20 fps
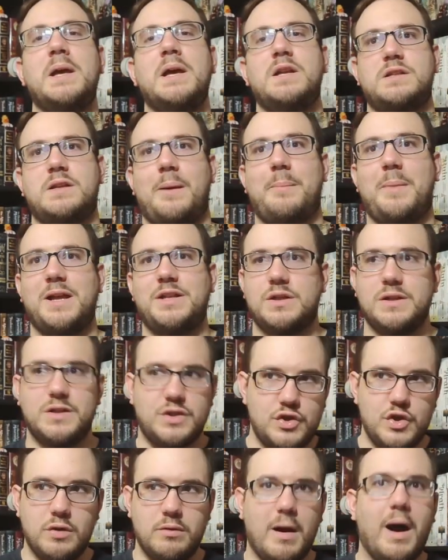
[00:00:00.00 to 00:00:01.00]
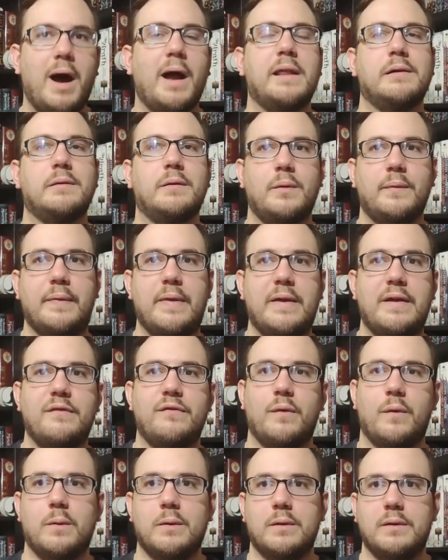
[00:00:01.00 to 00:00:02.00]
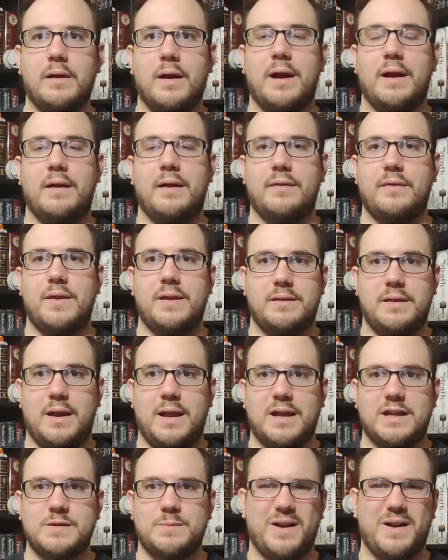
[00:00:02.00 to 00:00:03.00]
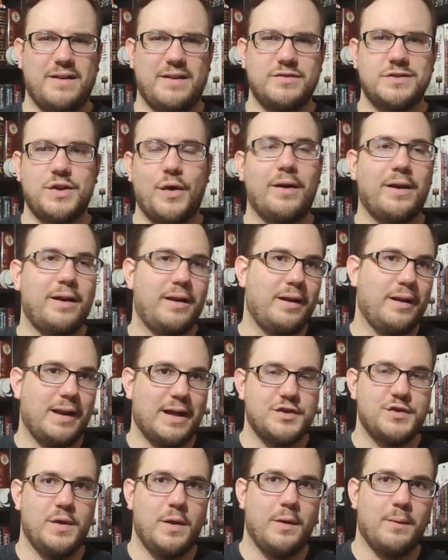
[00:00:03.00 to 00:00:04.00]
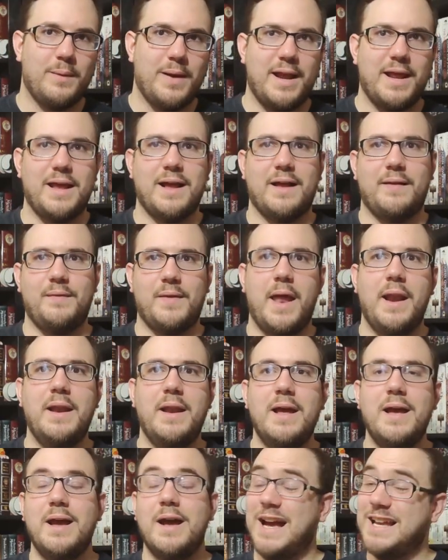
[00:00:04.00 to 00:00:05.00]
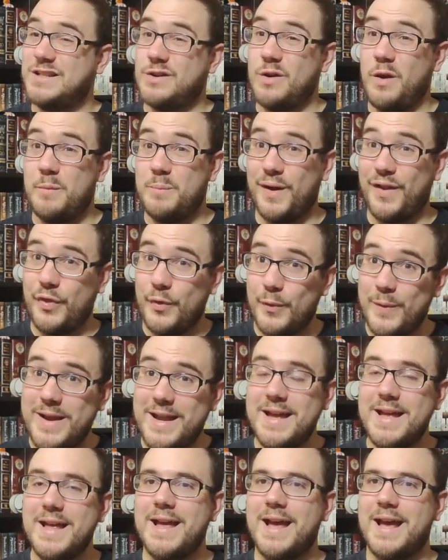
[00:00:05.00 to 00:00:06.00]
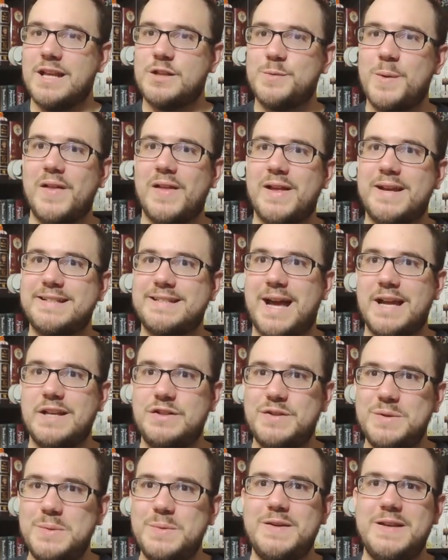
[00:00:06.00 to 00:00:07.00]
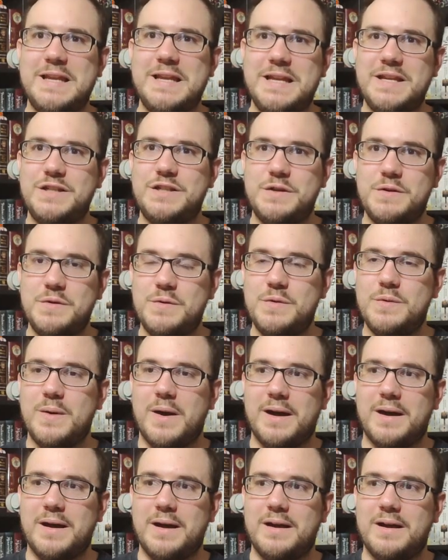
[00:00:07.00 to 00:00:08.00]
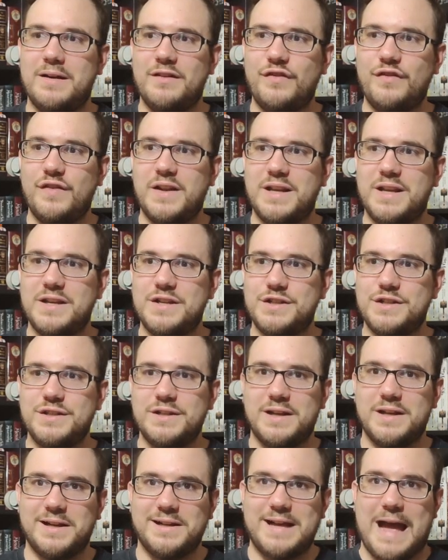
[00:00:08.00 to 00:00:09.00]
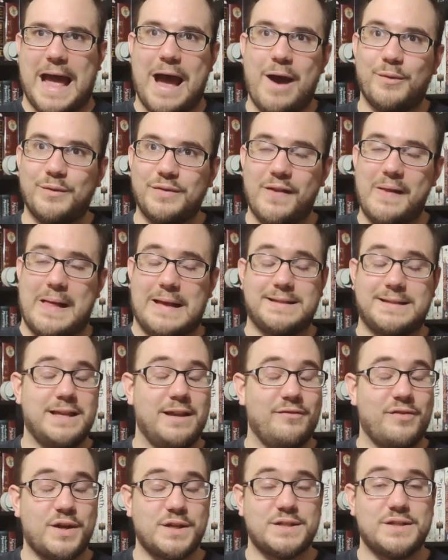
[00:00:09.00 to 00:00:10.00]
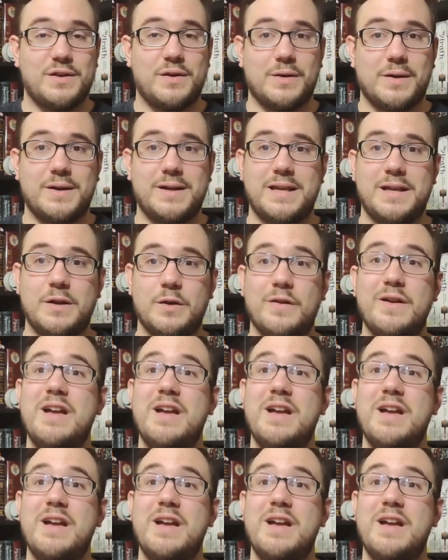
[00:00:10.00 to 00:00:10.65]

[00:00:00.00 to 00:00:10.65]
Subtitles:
So I might just do audio only for the next book. I've started it actually already, and then I still have book three, as well as I do need to finish out The Last King of Ostenard here